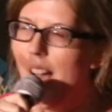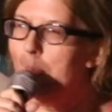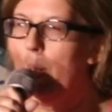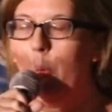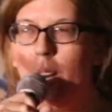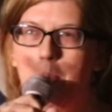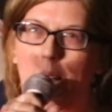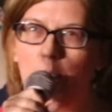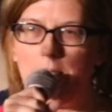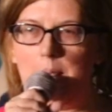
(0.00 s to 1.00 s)
But one of my
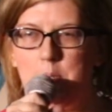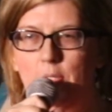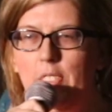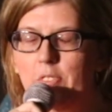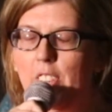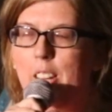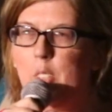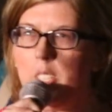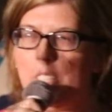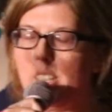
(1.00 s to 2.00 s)
all-time
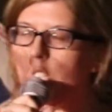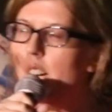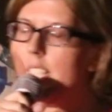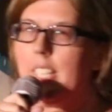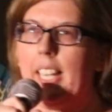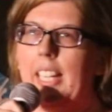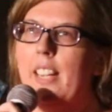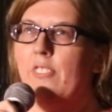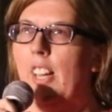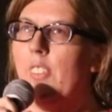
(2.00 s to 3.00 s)
favorites is, Tracy, I
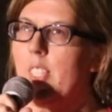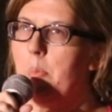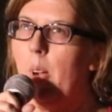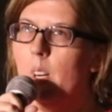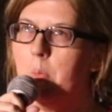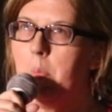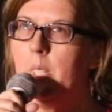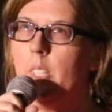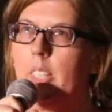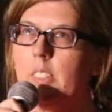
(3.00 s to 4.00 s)
can't find this apartment
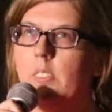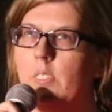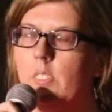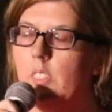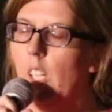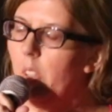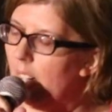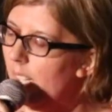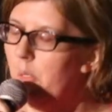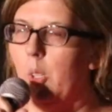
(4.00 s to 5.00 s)
building.
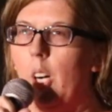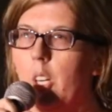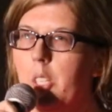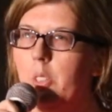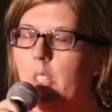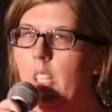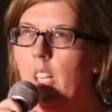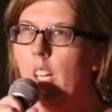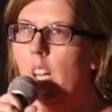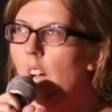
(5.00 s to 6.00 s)
Okay, where are you?
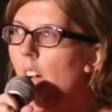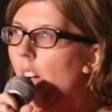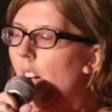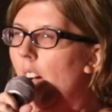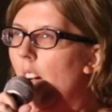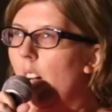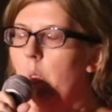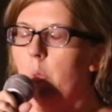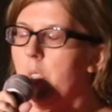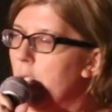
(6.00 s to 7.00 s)

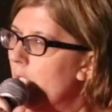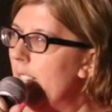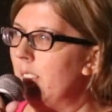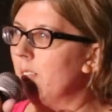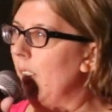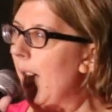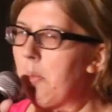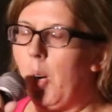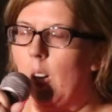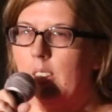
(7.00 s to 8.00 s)
Street,
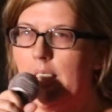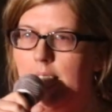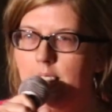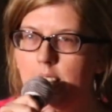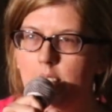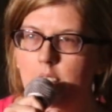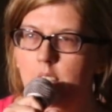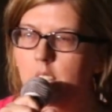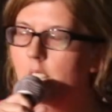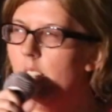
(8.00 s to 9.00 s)
landmark, anything?
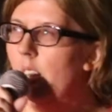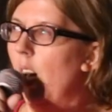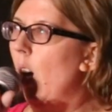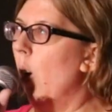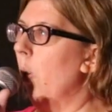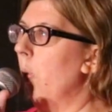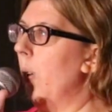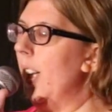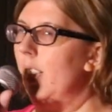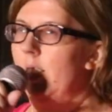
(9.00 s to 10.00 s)

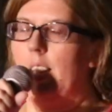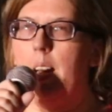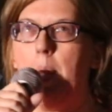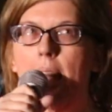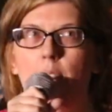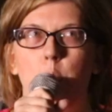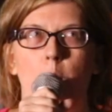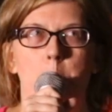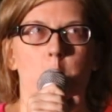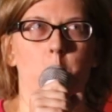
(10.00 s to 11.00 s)
Well, I'm
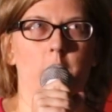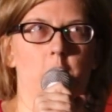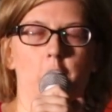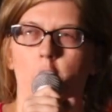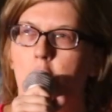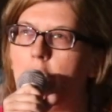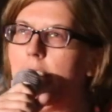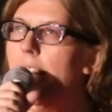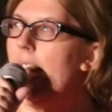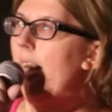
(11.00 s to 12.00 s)
halfway between church and
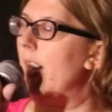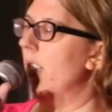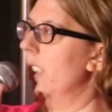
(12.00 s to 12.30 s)
gay.